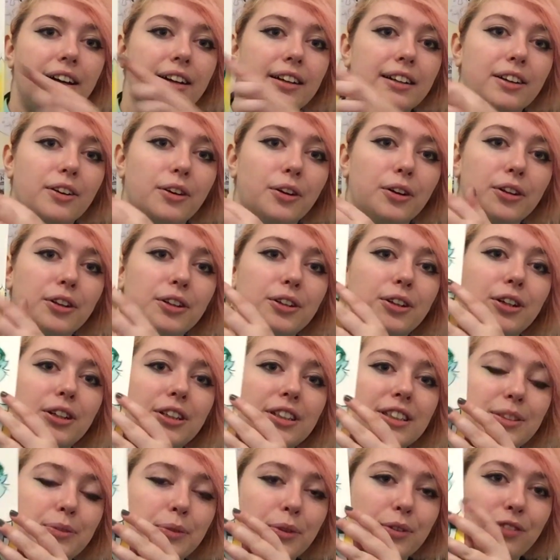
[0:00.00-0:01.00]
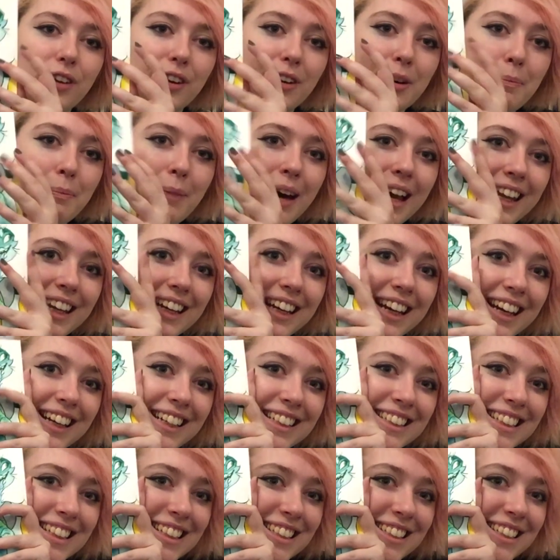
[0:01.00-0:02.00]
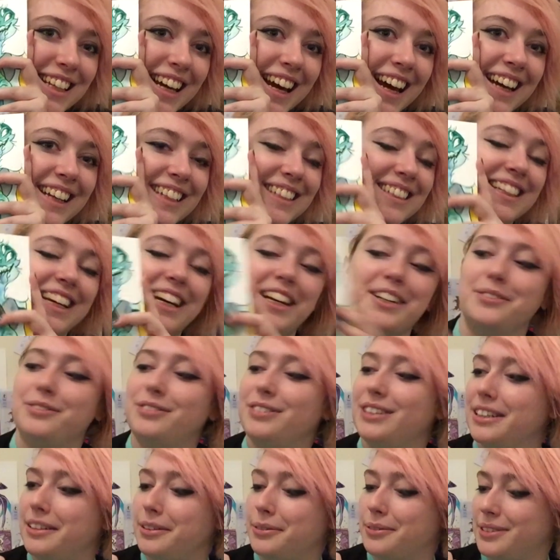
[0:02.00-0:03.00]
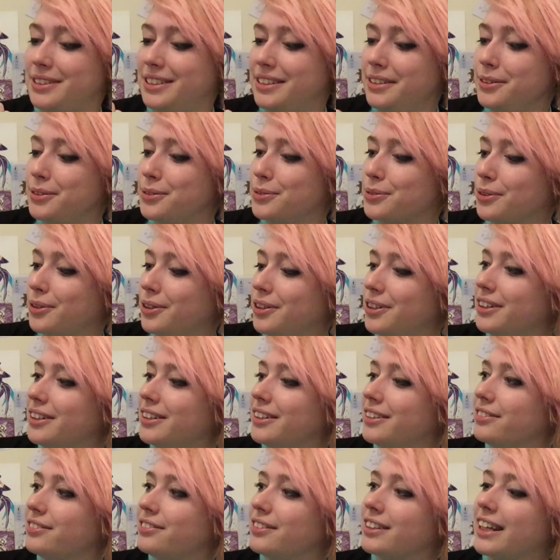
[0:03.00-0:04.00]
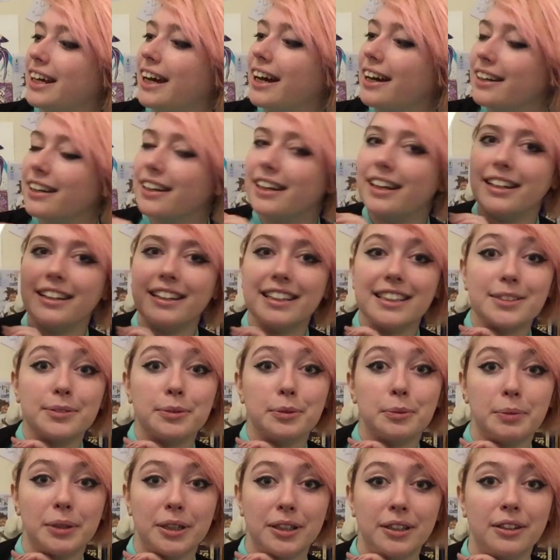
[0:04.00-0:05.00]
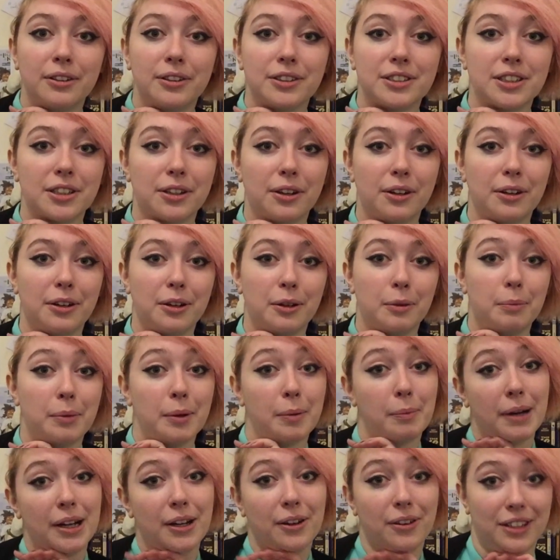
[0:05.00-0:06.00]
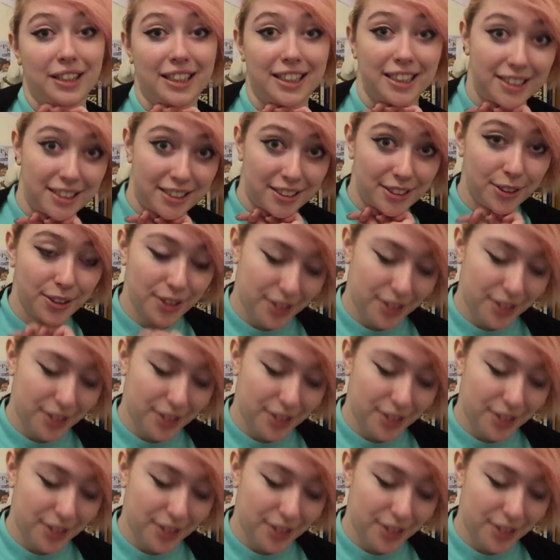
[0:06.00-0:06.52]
all the colours were very malachite-ish, and I really wanted to draw her for that. And this will be also going up in my online store.